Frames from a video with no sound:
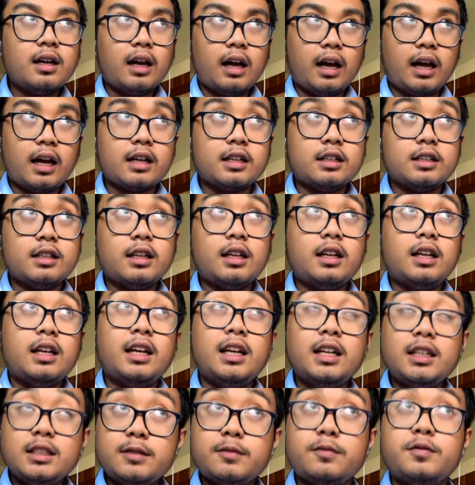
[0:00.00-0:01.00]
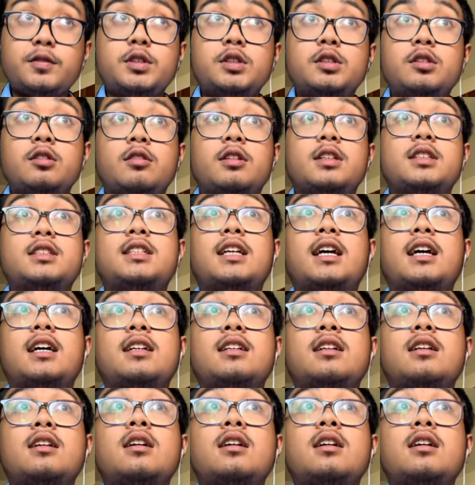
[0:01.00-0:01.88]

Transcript: And his view is that